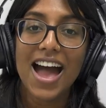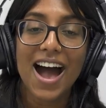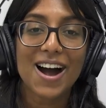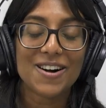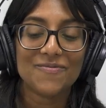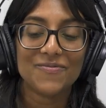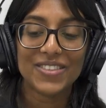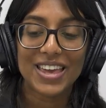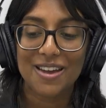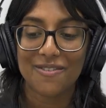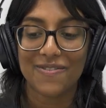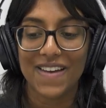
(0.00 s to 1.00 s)

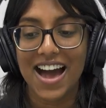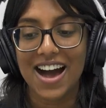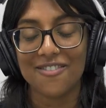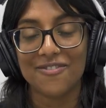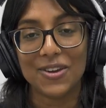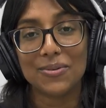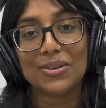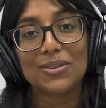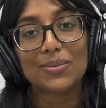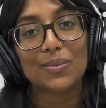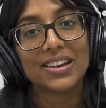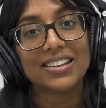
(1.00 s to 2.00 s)
If our
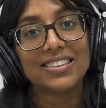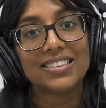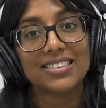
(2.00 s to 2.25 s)
viewers want to